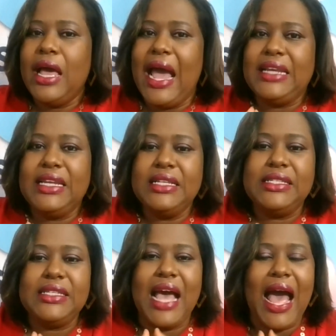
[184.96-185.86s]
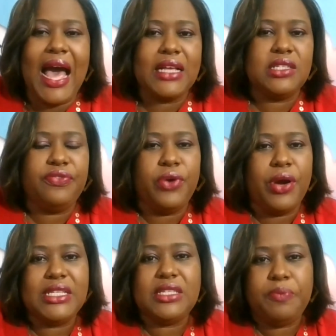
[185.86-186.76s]
I didn't ask
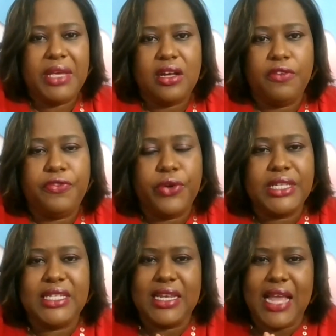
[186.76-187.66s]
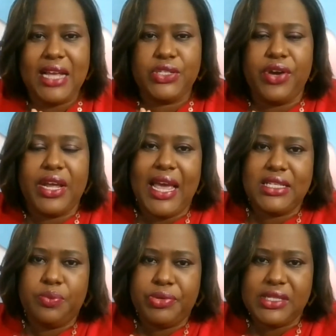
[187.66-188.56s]
for a speaker for tonight or a
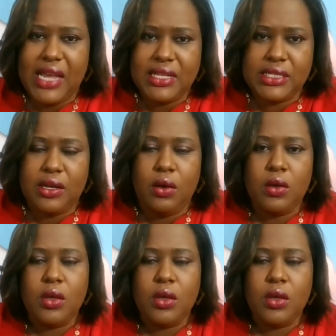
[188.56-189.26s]
guest presenter